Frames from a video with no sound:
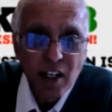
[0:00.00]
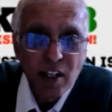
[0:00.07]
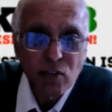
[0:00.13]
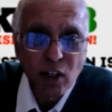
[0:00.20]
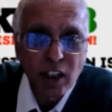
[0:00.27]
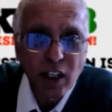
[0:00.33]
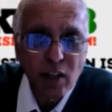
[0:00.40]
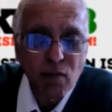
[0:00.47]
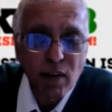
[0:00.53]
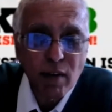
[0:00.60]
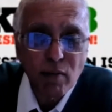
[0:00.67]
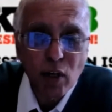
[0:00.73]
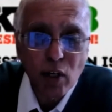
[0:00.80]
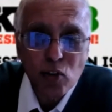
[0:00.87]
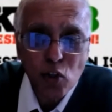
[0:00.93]
So I think we
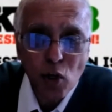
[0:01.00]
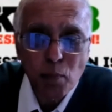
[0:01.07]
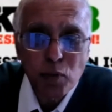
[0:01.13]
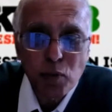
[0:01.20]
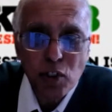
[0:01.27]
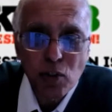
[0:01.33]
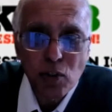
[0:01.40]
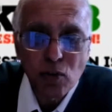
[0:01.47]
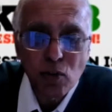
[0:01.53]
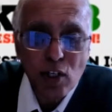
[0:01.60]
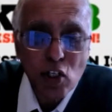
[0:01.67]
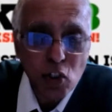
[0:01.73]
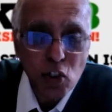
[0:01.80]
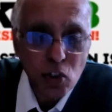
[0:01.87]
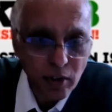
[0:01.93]
have got a job to do to
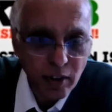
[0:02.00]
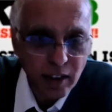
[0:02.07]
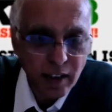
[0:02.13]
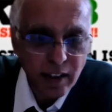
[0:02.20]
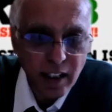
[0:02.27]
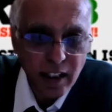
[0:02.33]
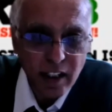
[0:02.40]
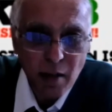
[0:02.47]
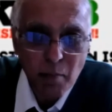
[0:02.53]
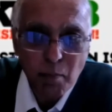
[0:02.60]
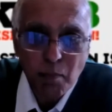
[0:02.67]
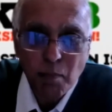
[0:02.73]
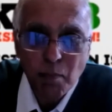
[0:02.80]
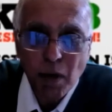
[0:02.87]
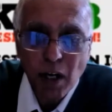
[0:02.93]
ensure that our
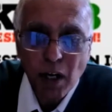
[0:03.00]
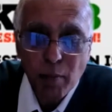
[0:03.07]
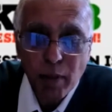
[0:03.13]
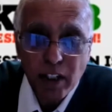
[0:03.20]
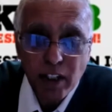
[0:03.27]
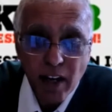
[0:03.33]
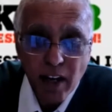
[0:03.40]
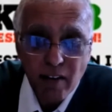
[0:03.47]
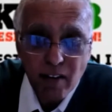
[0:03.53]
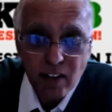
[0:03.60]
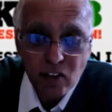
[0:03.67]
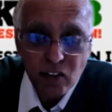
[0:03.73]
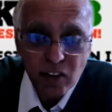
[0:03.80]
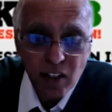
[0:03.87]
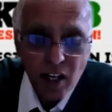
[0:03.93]

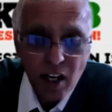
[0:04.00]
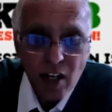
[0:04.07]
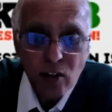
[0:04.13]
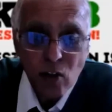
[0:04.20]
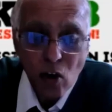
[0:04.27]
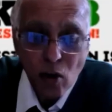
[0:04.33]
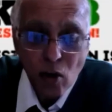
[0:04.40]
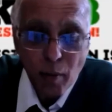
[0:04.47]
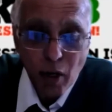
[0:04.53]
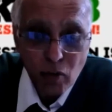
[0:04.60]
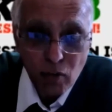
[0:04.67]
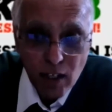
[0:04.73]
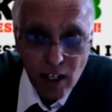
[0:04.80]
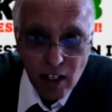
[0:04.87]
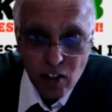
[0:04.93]
parliamentarians talk about
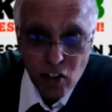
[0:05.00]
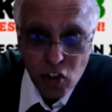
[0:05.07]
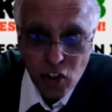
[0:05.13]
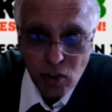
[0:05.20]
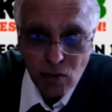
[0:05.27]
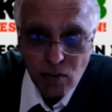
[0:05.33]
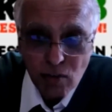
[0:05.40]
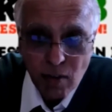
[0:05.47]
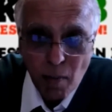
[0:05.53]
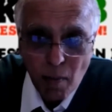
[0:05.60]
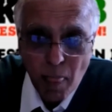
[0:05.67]
real issues.